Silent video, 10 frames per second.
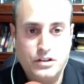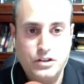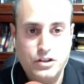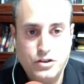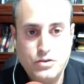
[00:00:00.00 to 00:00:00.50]

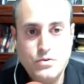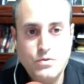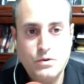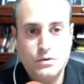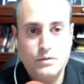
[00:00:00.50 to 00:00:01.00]

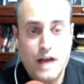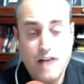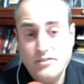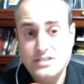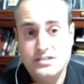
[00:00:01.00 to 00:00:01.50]
you
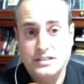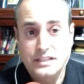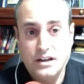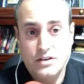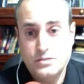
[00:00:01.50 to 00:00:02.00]

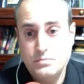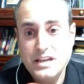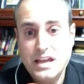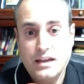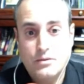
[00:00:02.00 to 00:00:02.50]
obviously are
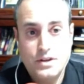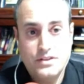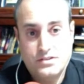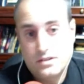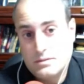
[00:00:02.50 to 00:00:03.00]
speaking with
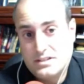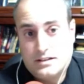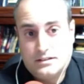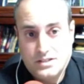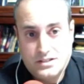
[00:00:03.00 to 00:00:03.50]
some
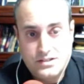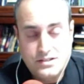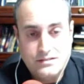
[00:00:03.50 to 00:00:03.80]
intelligence.